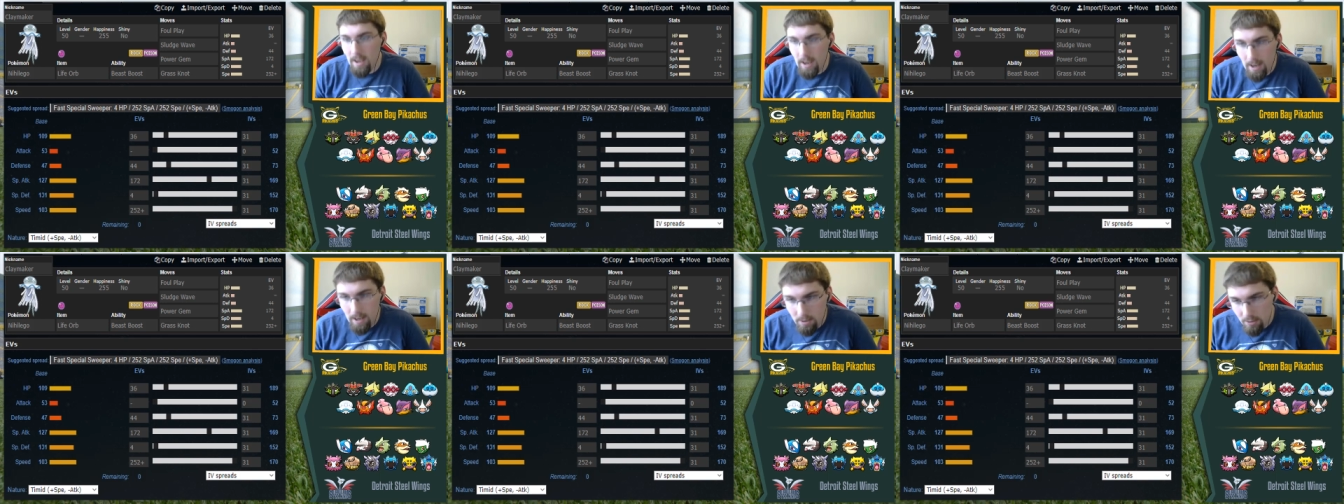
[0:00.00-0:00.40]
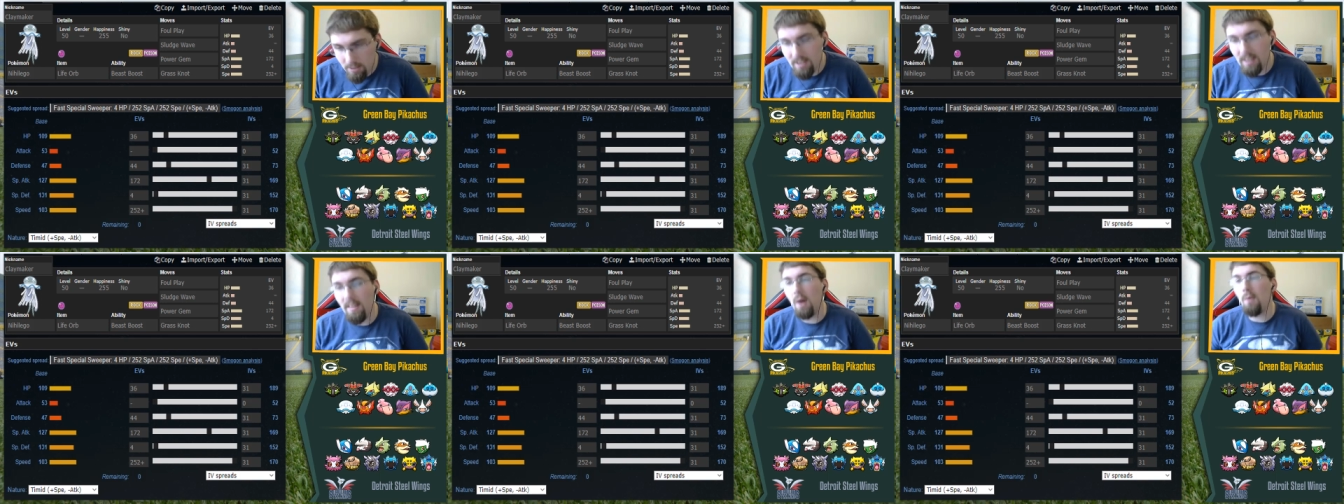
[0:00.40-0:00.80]
And you're
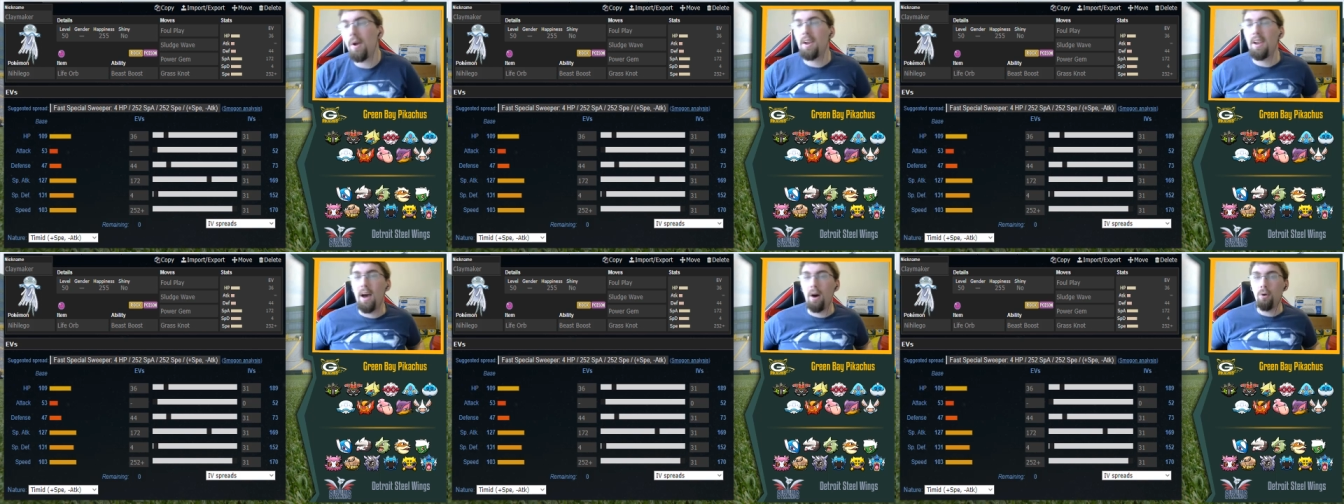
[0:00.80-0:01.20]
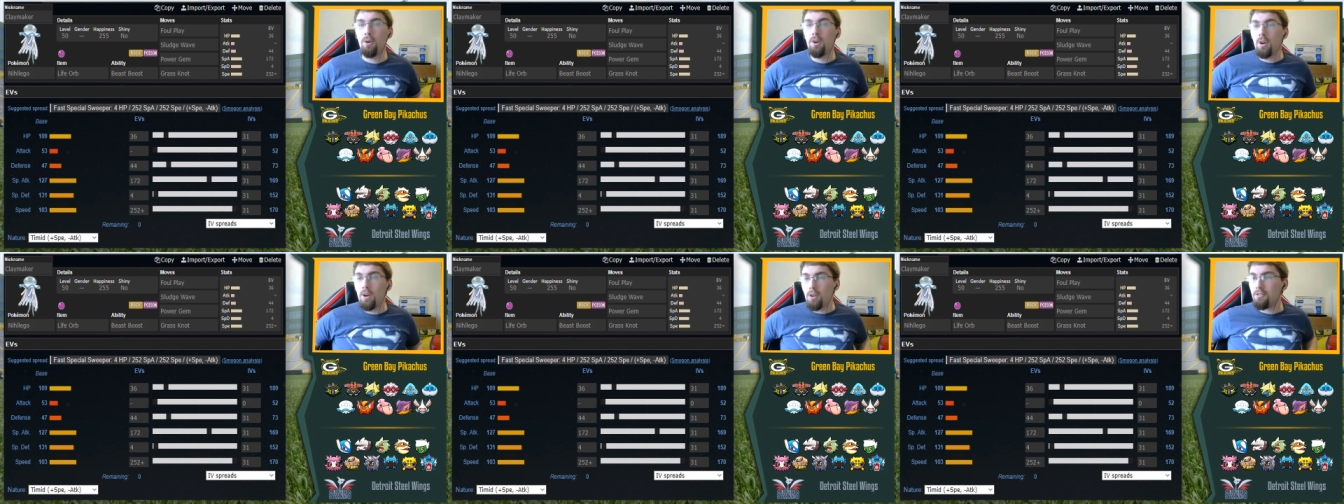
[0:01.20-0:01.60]
seeing that right now.
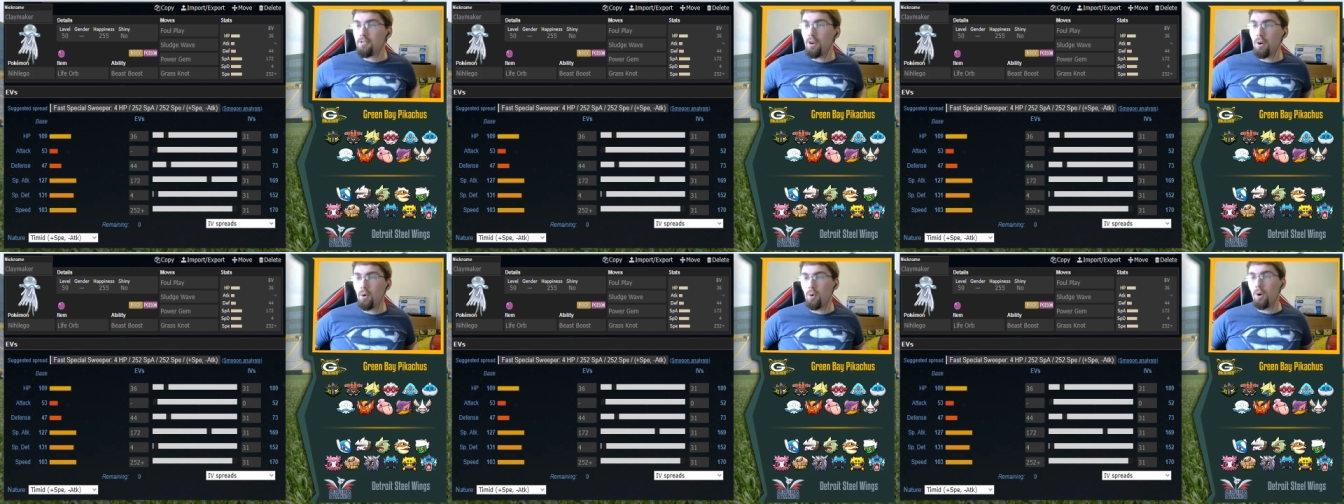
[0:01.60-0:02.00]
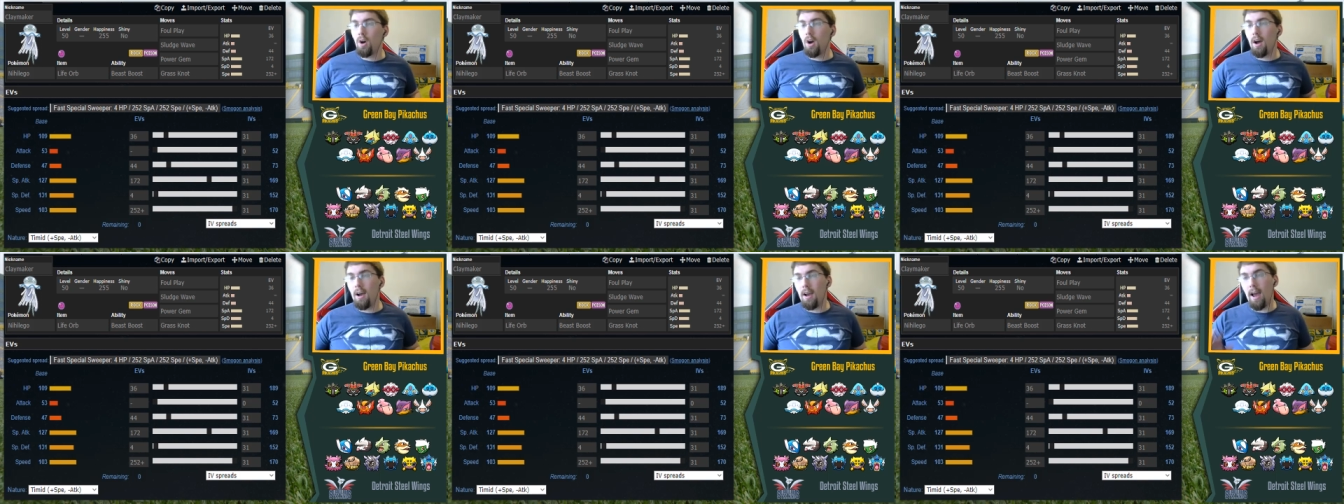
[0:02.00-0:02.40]
So
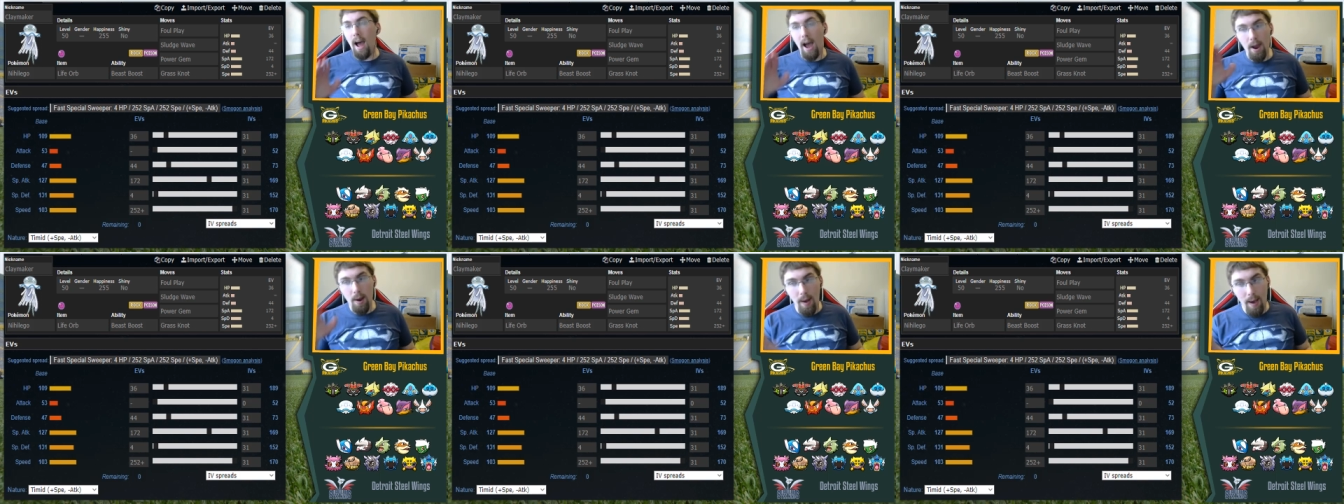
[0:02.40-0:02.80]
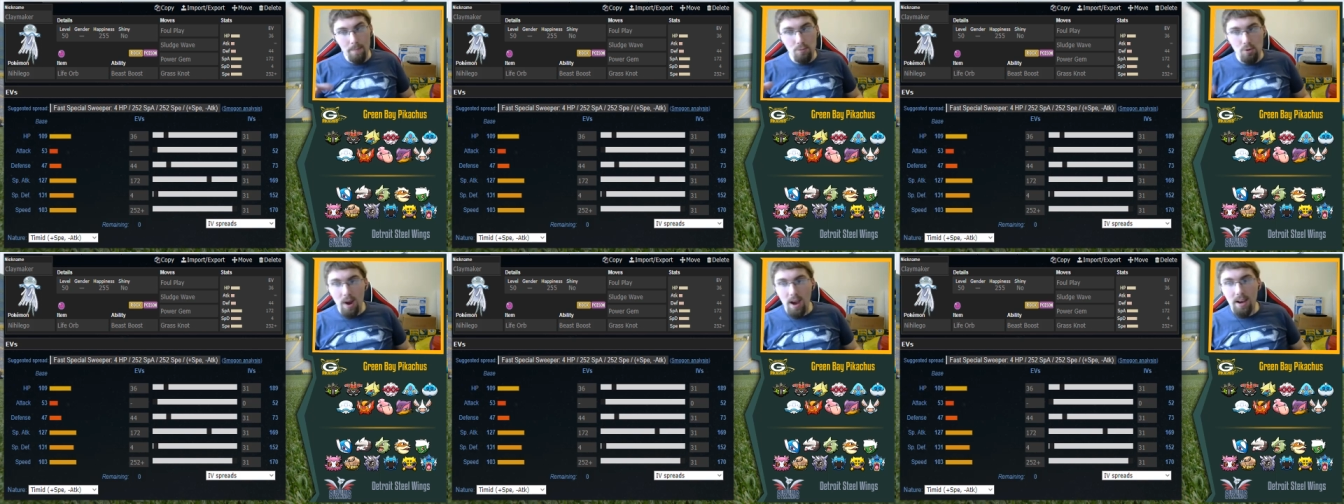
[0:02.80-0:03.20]
I,
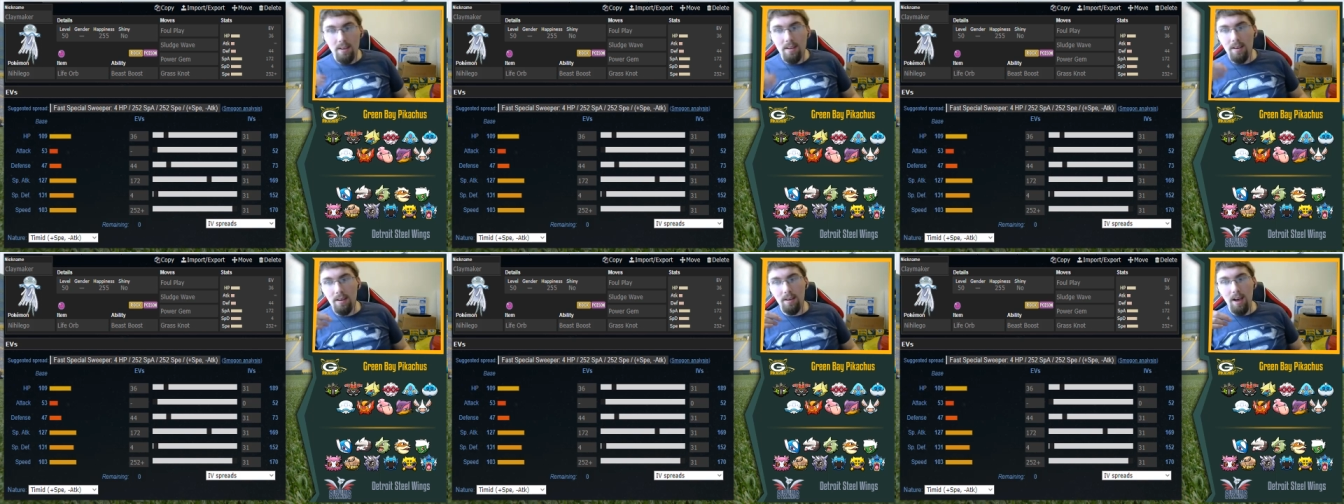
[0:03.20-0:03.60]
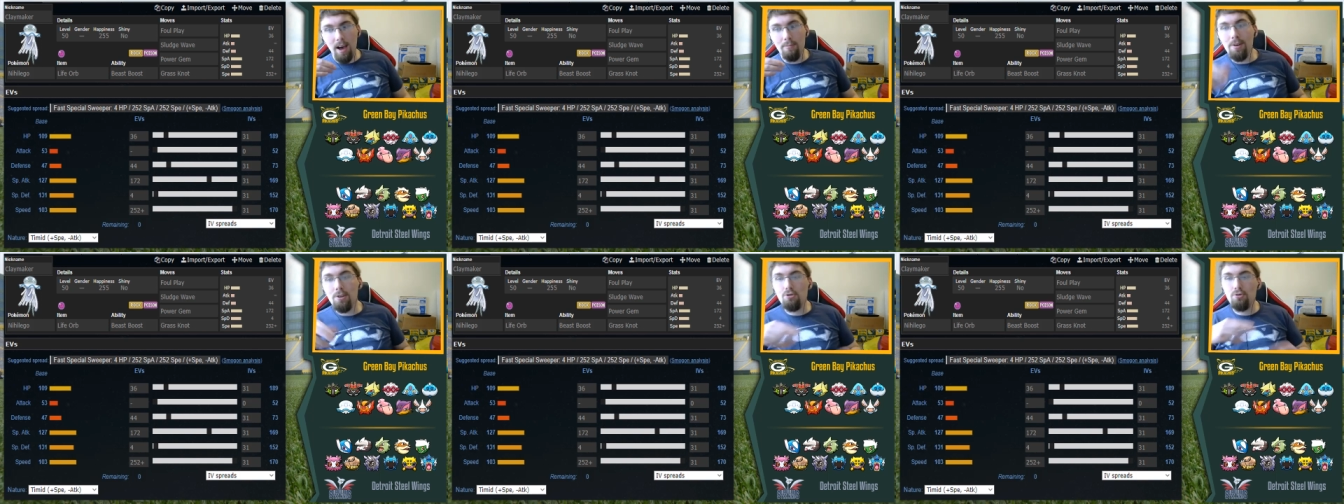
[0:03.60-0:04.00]
I'm trying to,
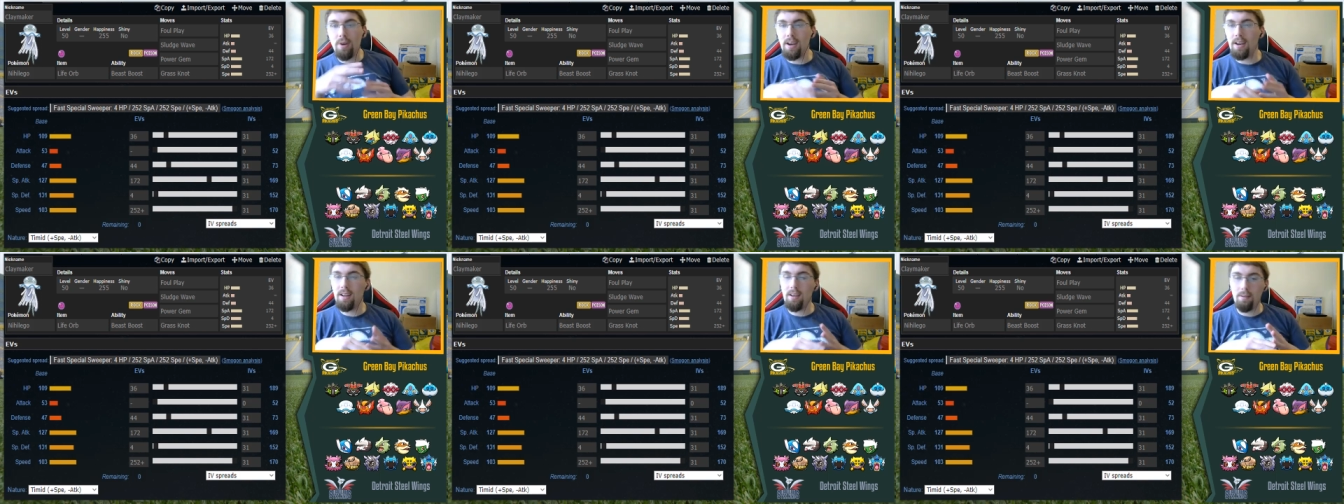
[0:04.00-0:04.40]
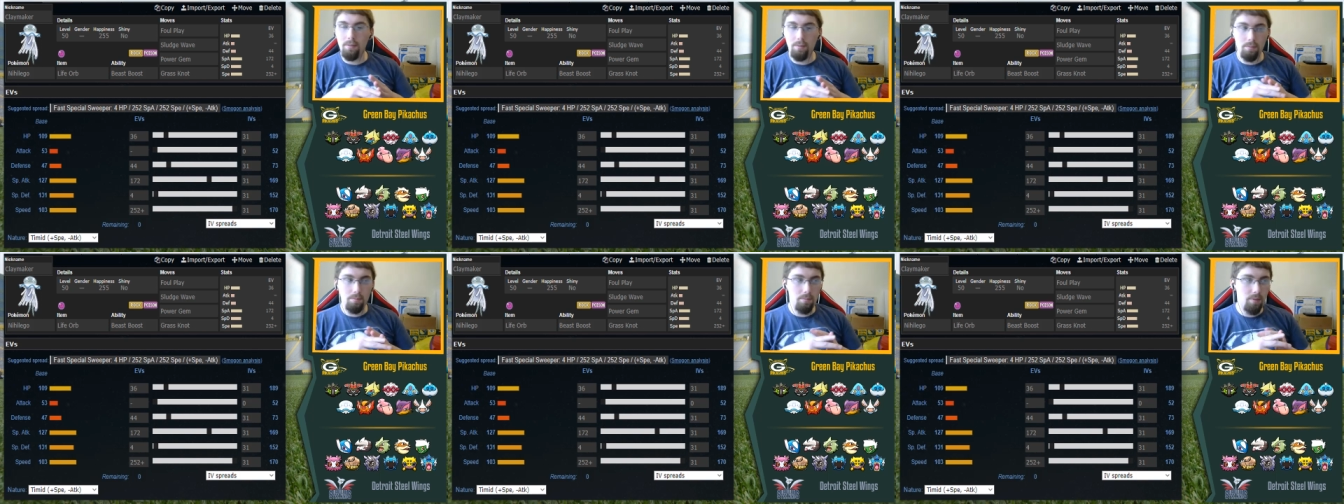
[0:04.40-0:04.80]
I've been training.
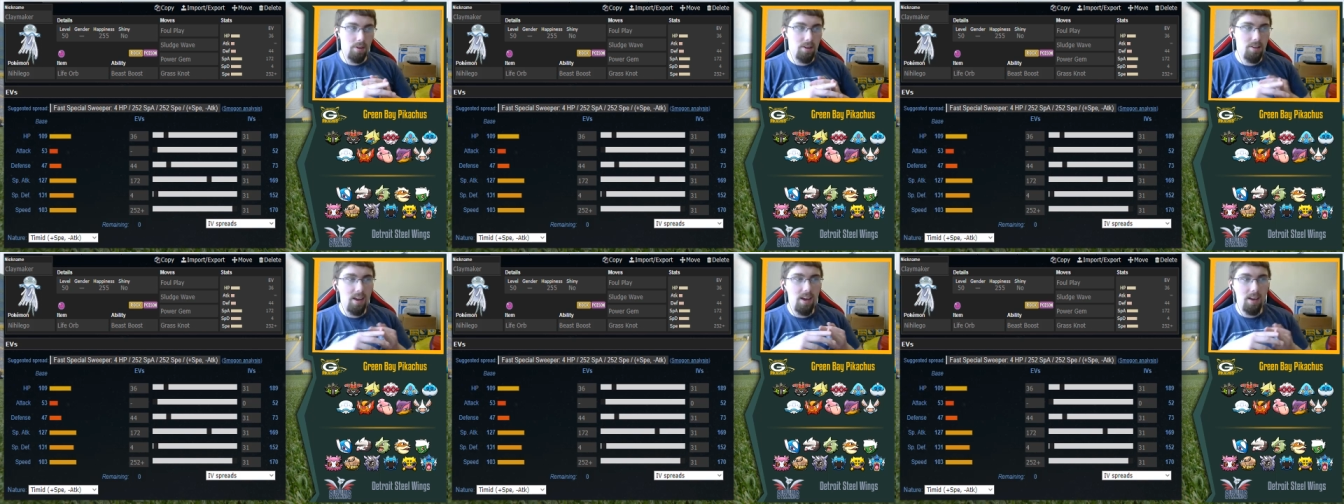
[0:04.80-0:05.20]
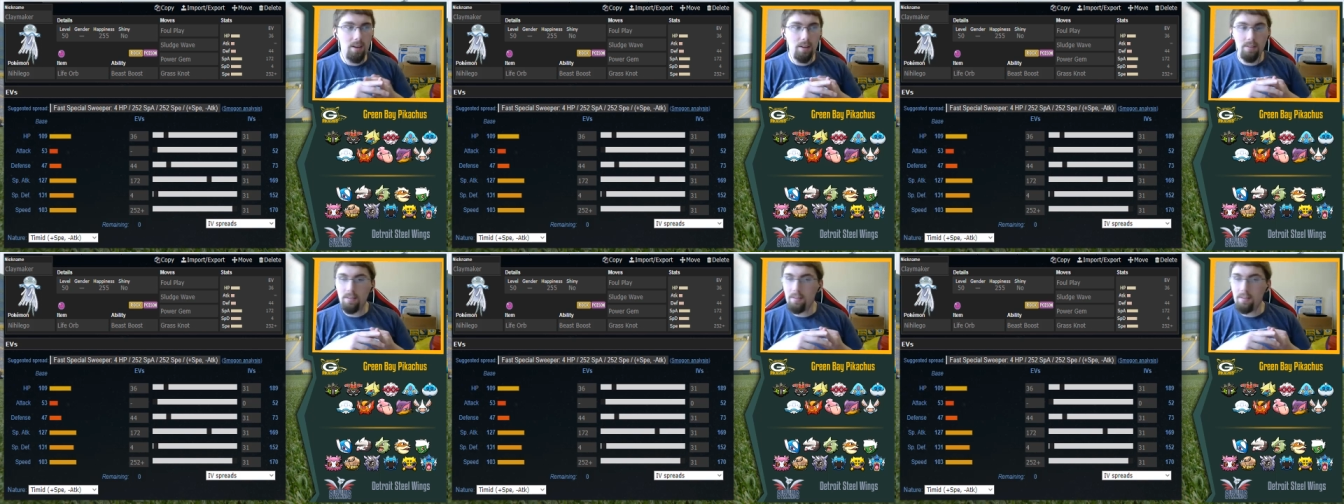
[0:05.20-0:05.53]
It's like